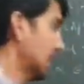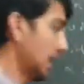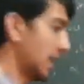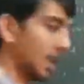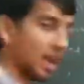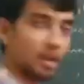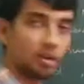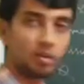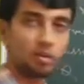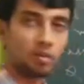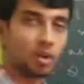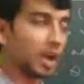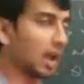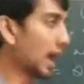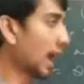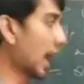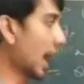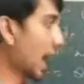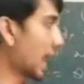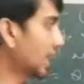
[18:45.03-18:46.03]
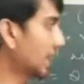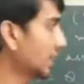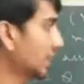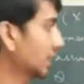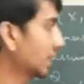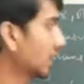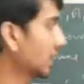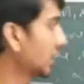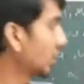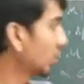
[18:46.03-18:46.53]
Now
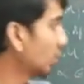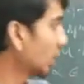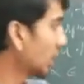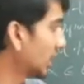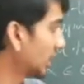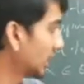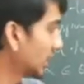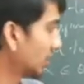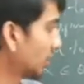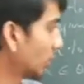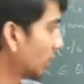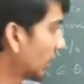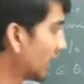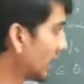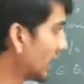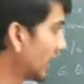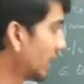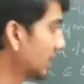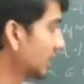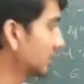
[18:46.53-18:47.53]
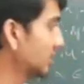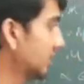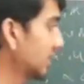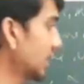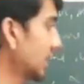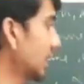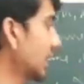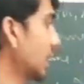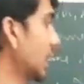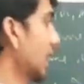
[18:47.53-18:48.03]
adding inequality 1 and
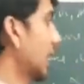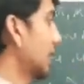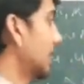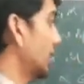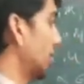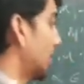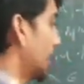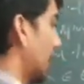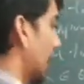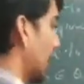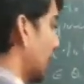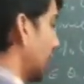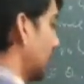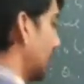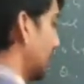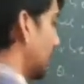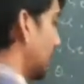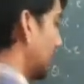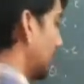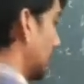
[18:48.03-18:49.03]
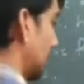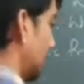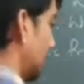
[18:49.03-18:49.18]
3, I will be having